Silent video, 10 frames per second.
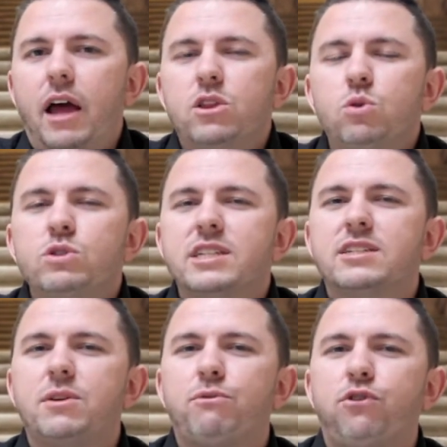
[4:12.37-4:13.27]
And
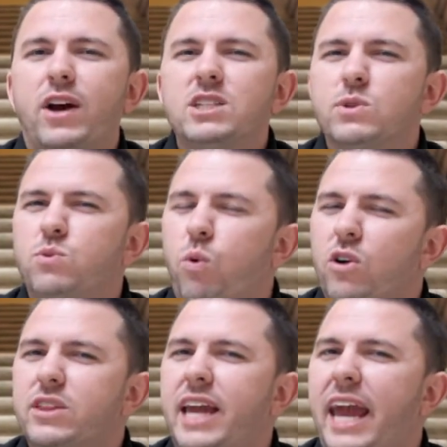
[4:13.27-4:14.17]
losing some friends was
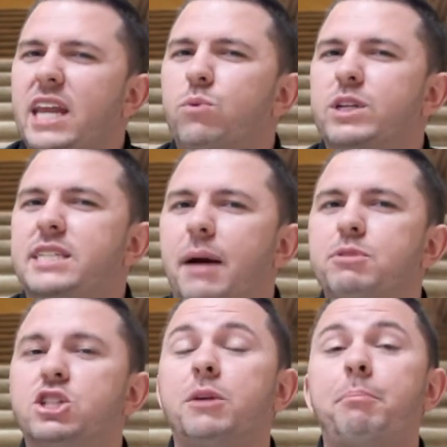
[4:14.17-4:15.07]
worth gaining
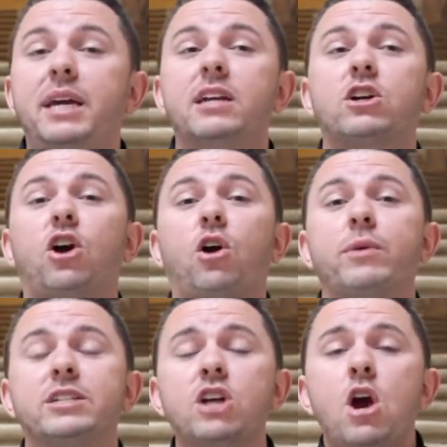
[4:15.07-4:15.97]
redemption. Be
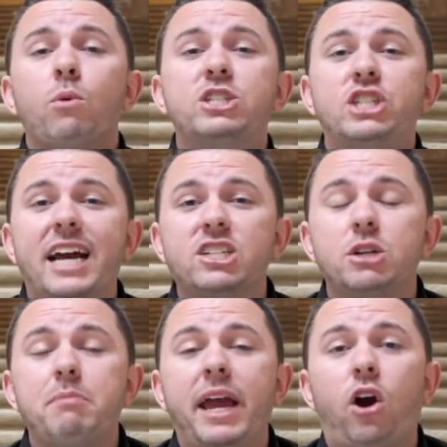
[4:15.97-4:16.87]
encouraged.
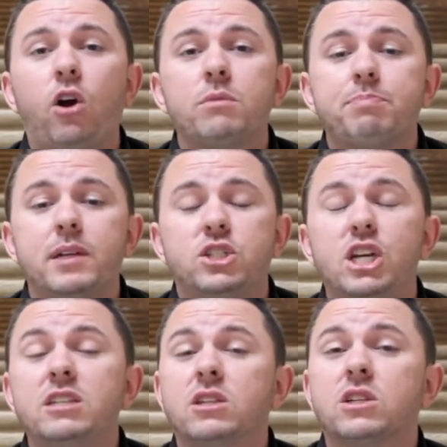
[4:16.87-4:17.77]
Rejection may hurt, but
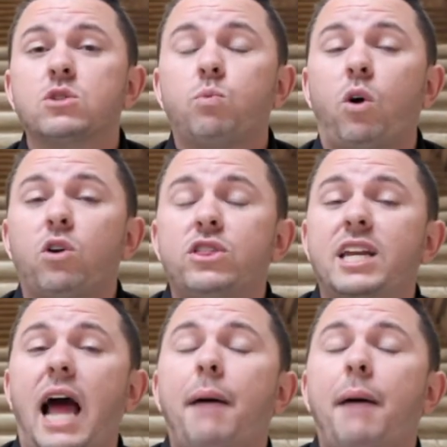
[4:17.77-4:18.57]
Jesus is worth it.